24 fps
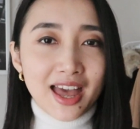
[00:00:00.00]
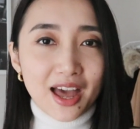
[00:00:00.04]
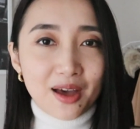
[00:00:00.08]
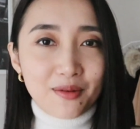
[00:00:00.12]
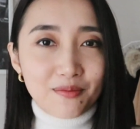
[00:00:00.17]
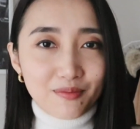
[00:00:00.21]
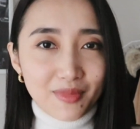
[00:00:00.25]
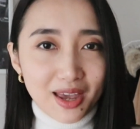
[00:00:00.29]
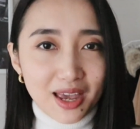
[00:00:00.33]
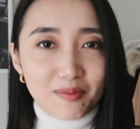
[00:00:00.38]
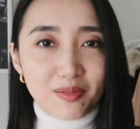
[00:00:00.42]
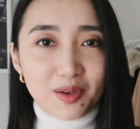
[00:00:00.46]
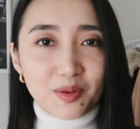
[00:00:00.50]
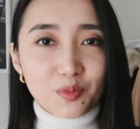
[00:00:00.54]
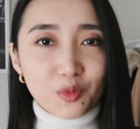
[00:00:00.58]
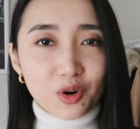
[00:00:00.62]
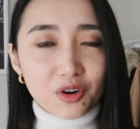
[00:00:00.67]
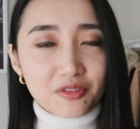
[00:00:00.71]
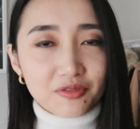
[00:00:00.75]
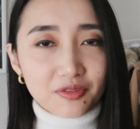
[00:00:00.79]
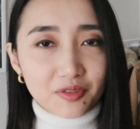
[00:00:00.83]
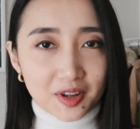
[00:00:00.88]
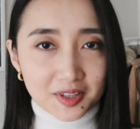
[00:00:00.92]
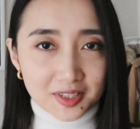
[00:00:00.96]
and may be
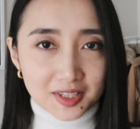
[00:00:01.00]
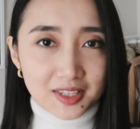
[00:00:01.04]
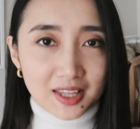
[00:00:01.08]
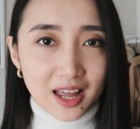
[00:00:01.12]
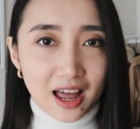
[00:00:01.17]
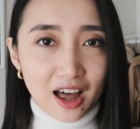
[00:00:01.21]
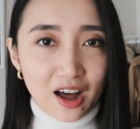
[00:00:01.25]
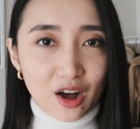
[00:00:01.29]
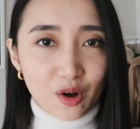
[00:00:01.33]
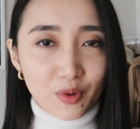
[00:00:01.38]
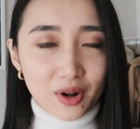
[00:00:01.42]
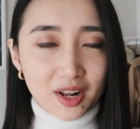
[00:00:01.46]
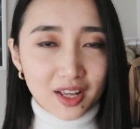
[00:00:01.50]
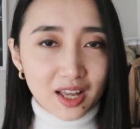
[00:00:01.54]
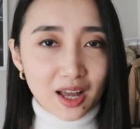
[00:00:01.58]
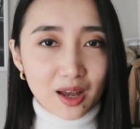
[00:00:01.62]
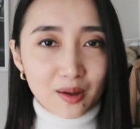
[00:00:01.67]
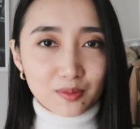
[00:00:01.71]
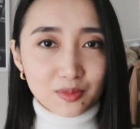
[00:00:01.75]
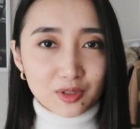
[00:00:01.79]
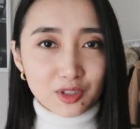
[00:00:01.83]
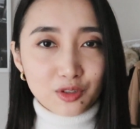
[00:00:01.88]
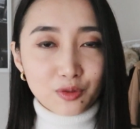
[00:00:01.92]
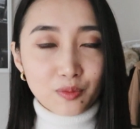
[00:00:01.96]
more versatile when it
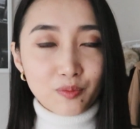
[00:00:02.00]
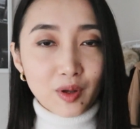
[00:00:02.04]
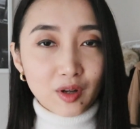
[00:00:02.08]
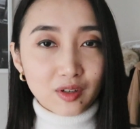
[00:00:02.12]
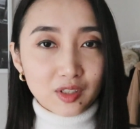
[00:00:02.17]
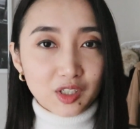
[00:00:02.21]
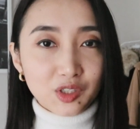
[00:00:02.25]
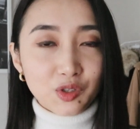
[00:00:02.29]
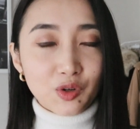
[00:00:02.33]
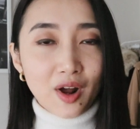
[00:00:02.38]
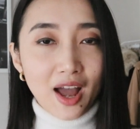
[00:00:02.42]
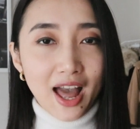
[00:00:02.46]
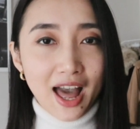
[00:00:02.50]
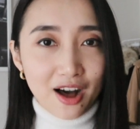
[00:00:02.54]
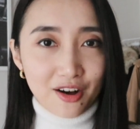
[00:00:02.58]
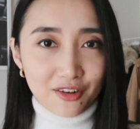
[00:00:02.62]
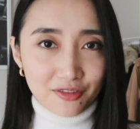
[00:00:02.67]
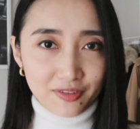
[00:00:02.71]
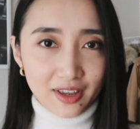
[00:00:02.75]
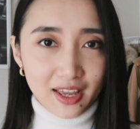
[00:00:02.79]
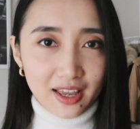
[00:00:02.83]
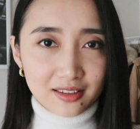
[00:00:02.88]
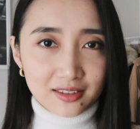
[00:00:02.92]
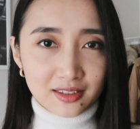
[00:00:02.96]
comes to building your
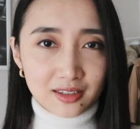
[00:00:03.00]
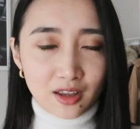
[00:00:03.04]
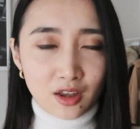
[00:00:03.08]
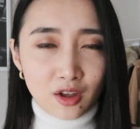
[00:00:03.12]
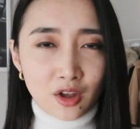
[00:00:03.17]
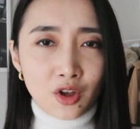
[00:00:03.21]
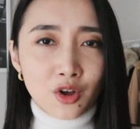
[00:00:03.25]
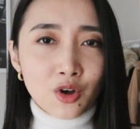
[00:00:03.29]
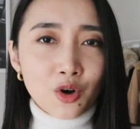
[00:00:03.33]
outfits.